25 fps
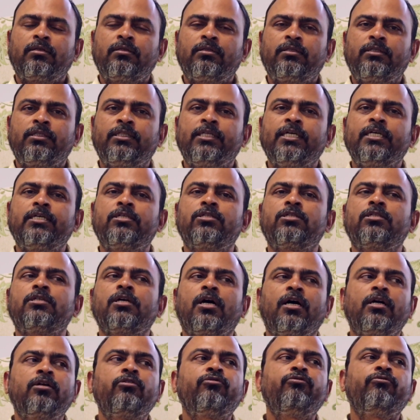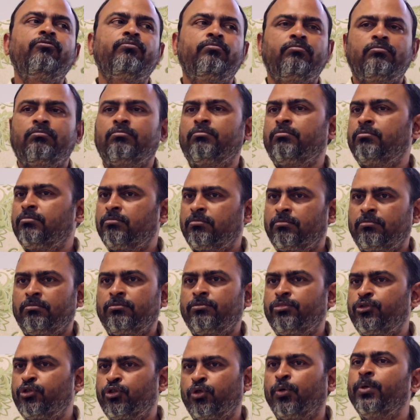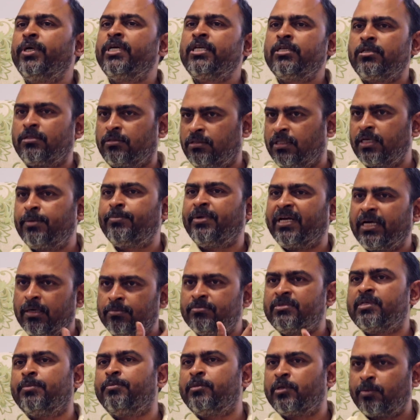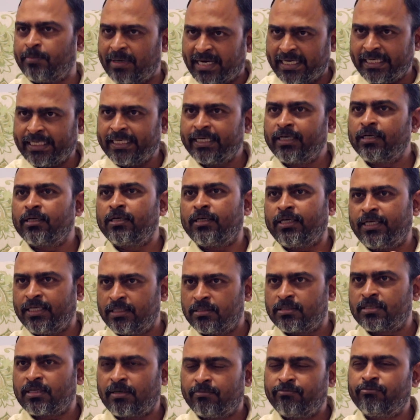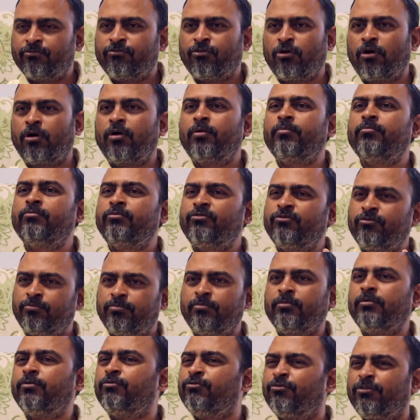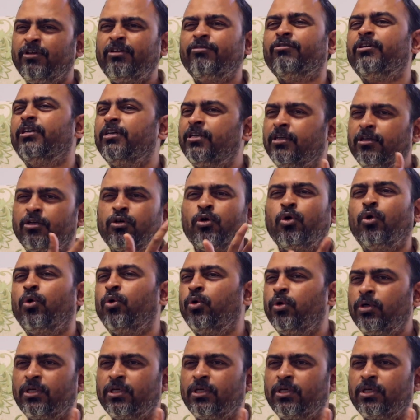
they start showing, they become symptomatic in some form, fever, cold,